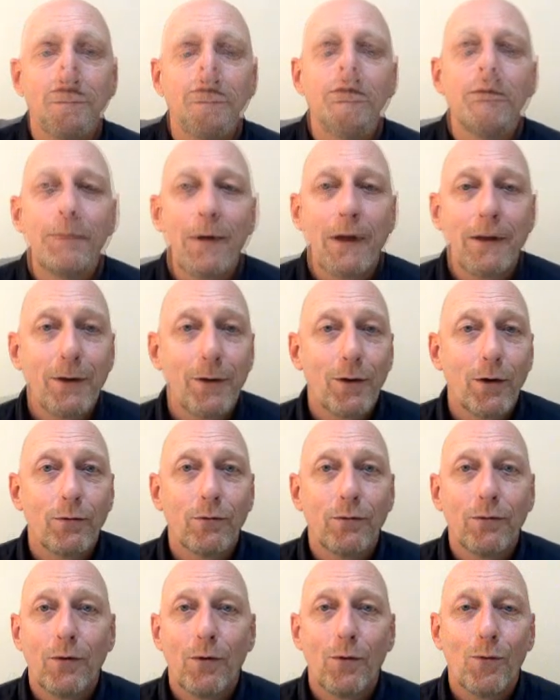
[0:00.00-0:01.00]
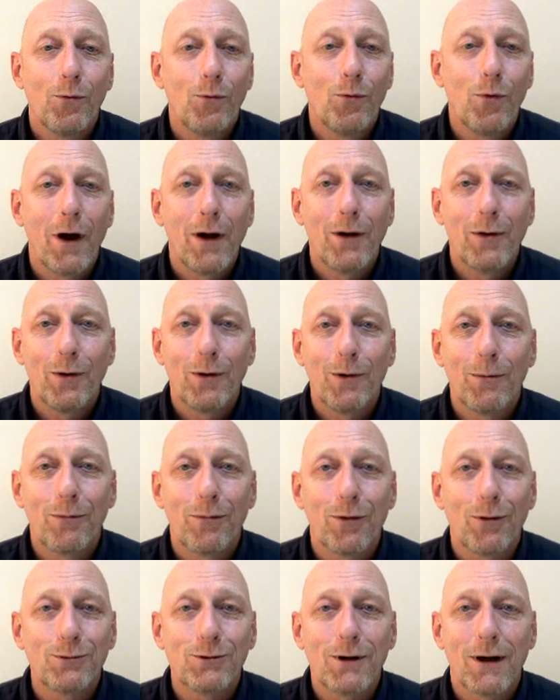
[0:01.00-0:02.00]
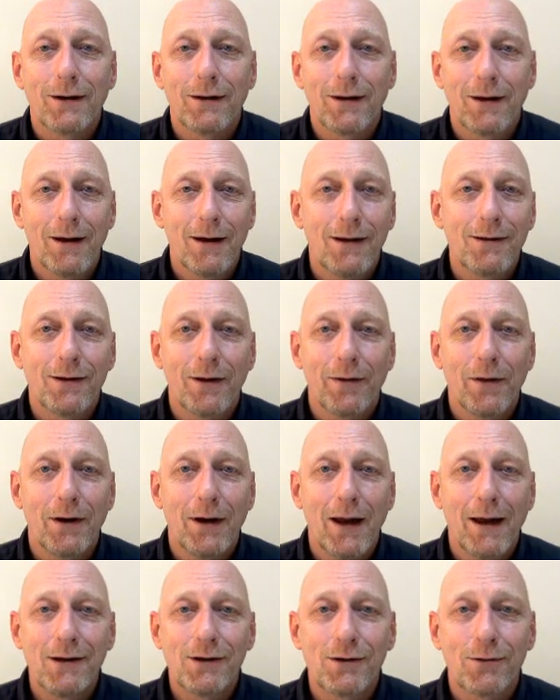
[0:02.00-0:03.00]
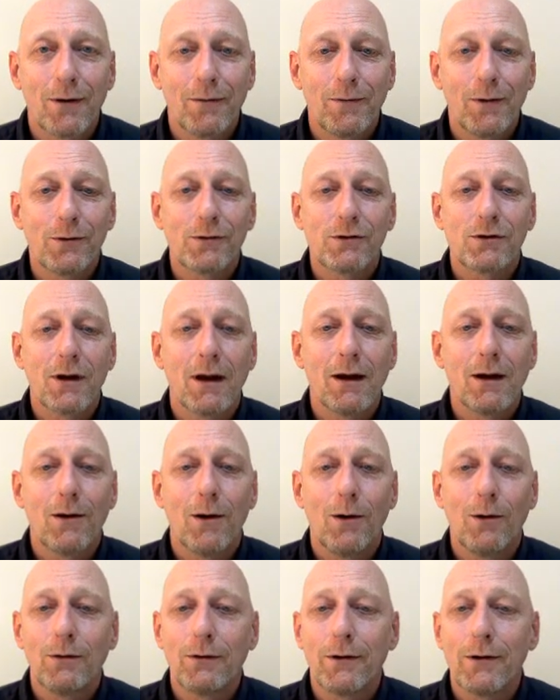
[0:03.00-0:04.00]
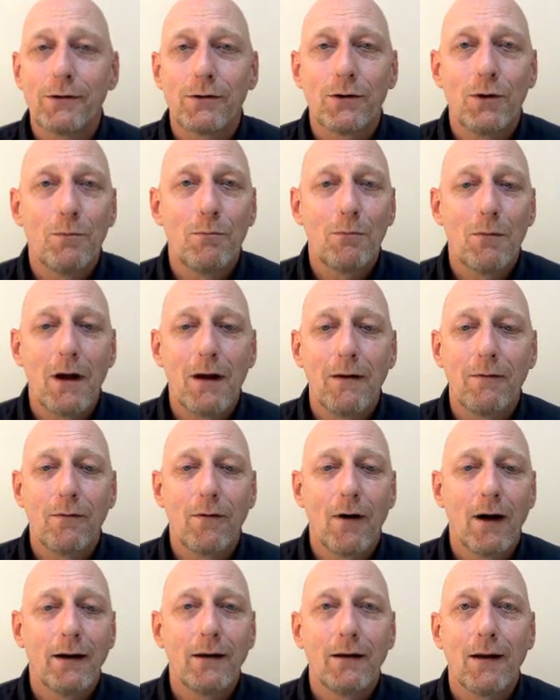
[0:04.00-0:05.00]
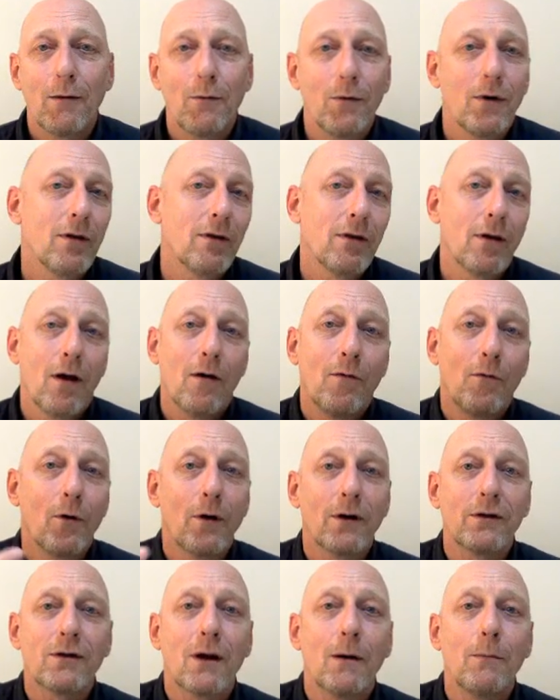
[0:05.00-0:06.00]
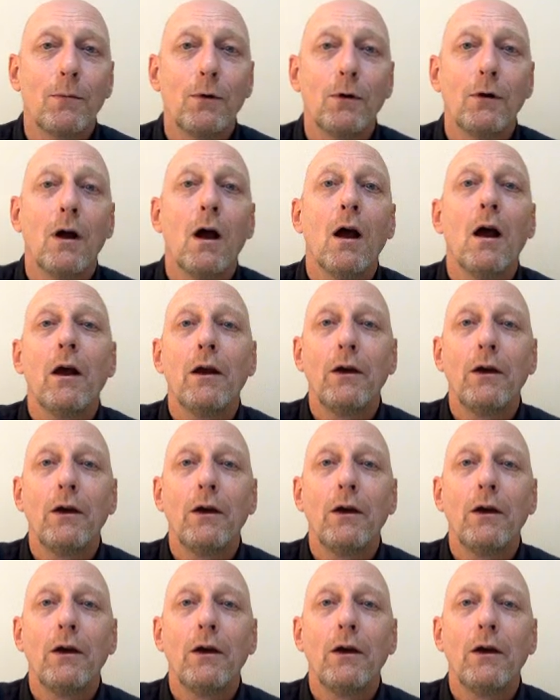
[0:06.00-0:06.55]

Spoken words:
Depending on where your project is and the nature of your stakeholders, you may find that with, for example,